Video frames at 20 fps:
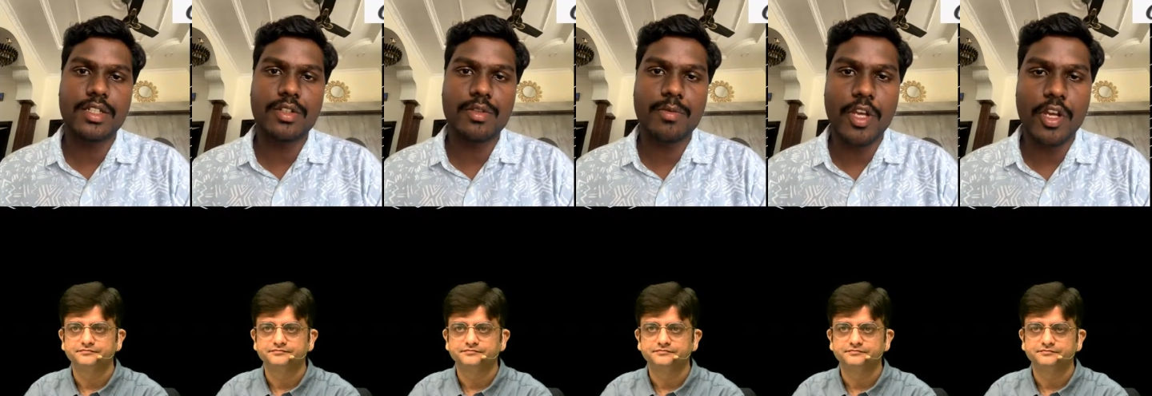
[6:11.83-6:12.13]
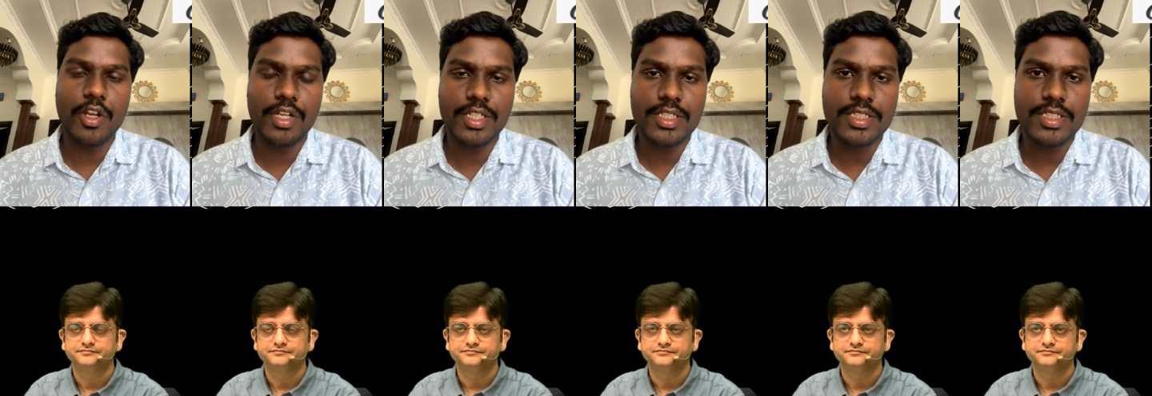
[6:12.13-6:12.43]
Speaker 1: To be
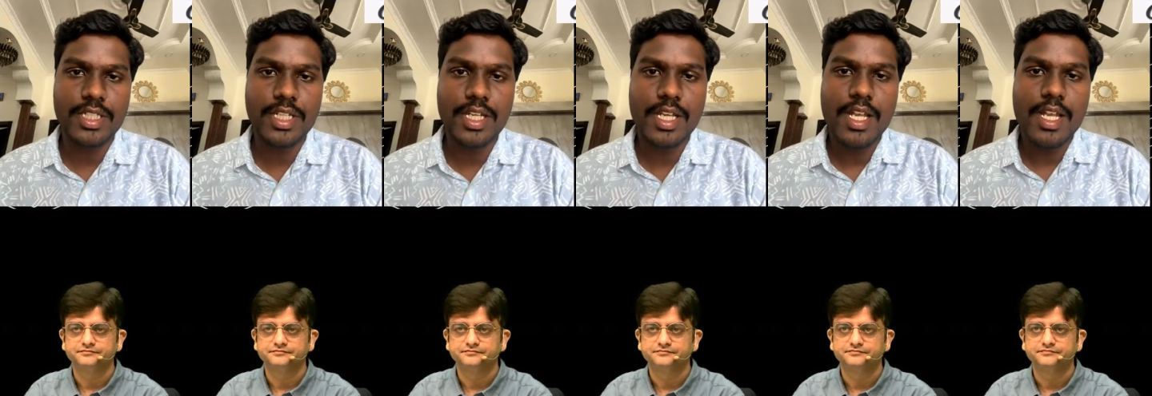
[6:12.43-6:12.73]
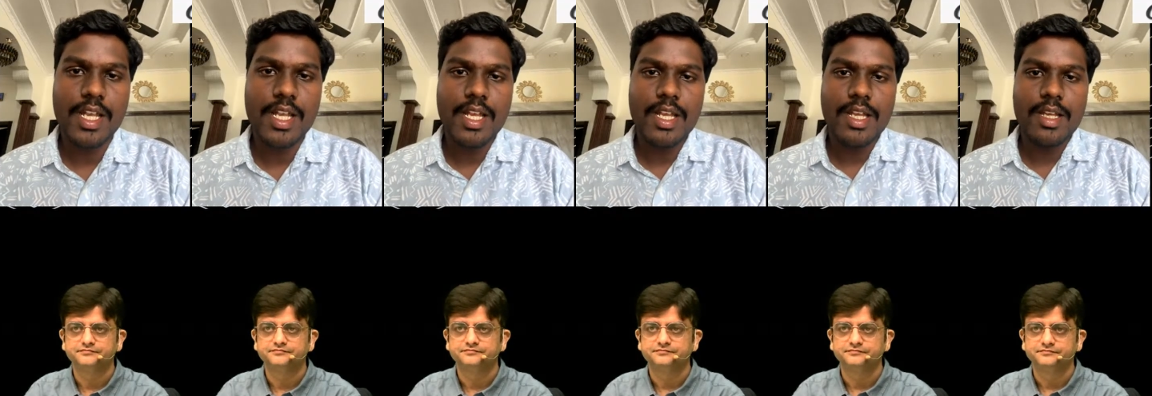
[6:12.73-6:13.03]
honest,
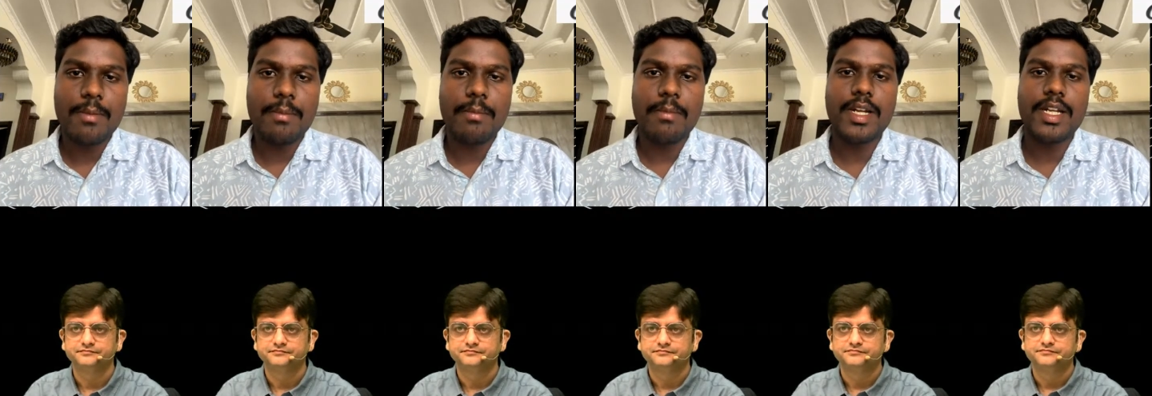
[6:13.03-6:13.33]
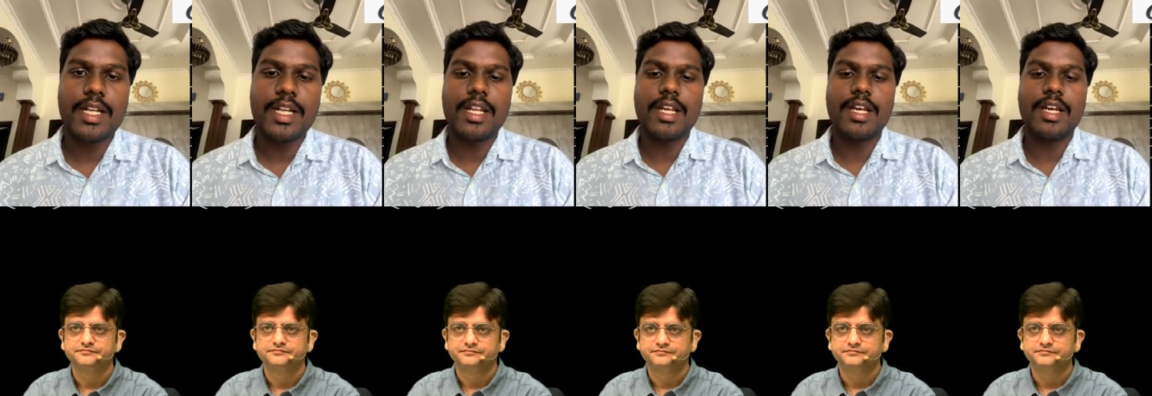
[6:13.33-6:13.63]

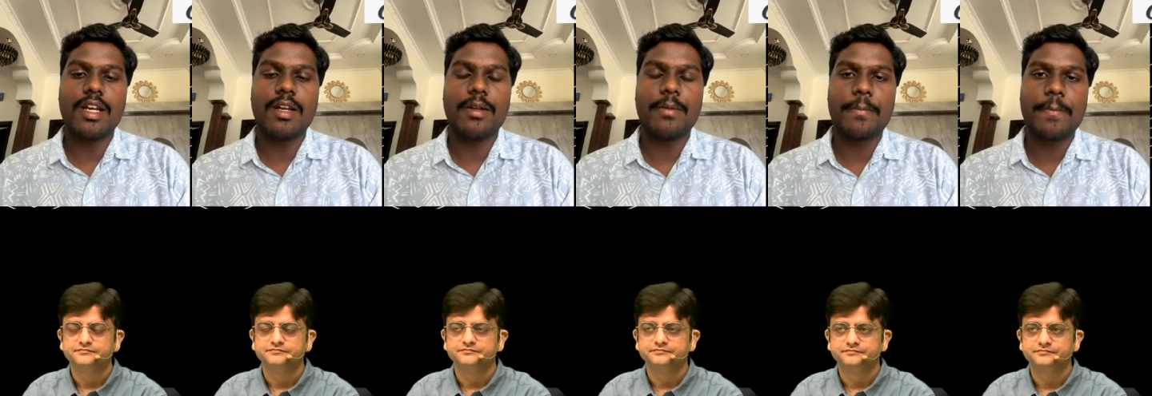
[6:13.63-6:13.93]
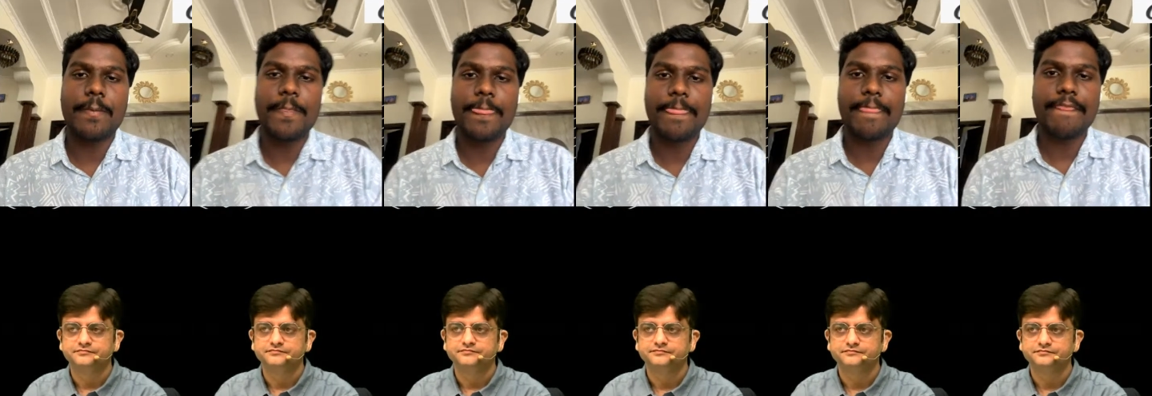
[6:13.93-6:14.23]
but um,
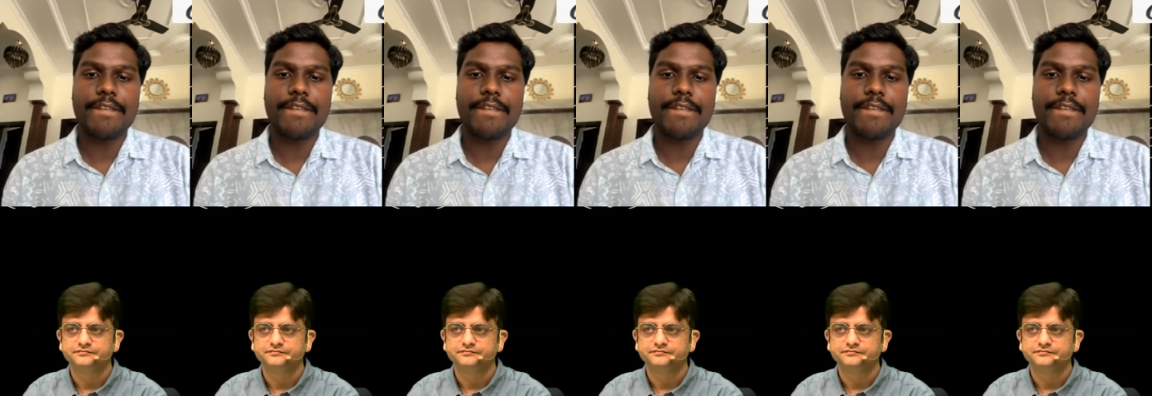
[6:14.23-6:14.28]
